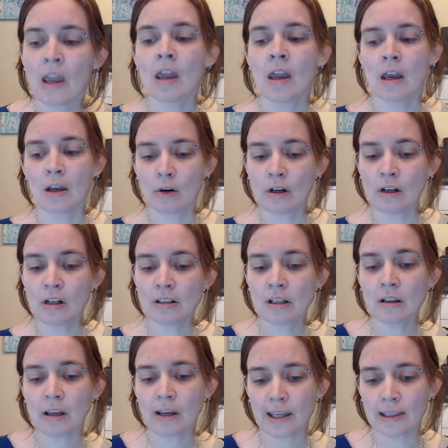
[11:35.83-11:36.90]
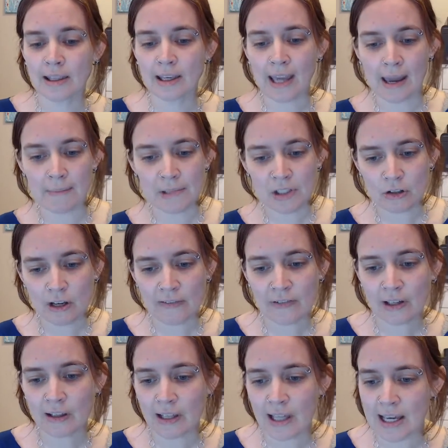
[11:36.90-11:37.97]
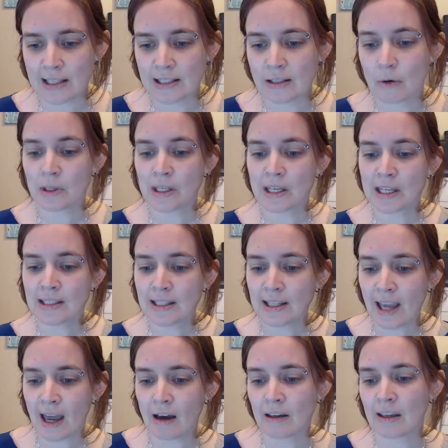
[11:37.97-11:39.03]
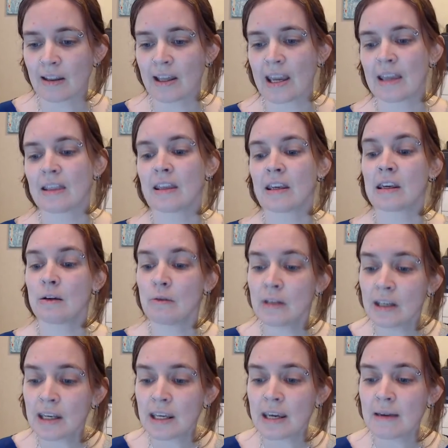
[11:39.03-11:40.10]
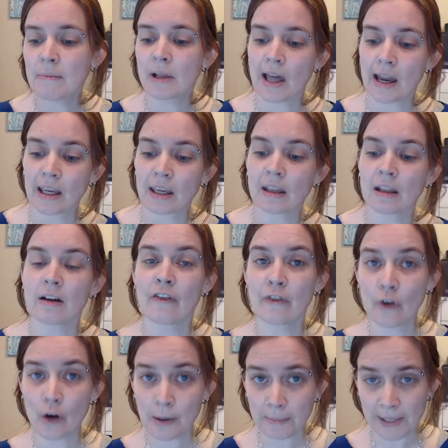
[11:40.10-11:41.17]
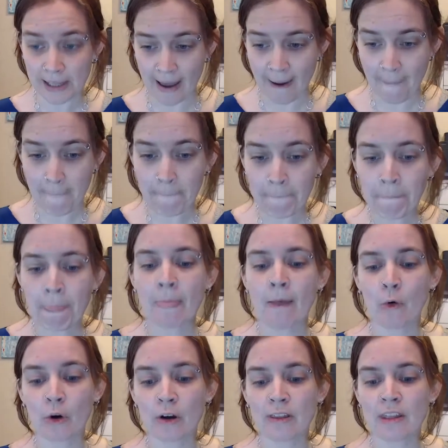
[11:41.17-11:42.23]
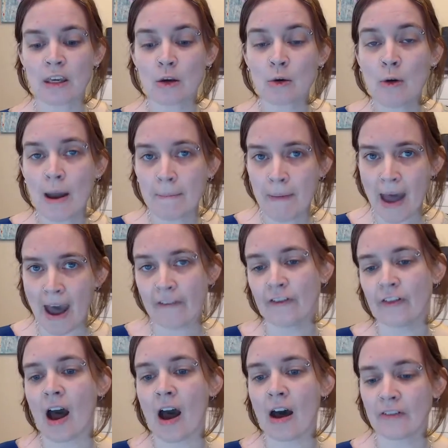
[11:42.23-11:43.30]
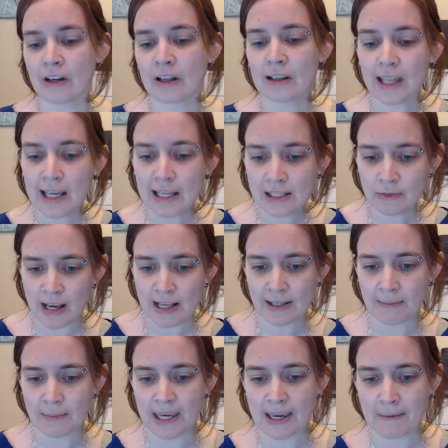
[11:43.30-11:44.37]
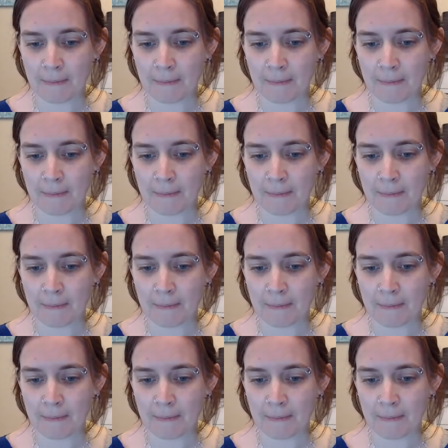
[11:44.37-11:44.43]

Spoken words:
In order to look at the chemistry of a glaze, we need to calculate the unity molecular formula, or the UMF, of a glaze recipe.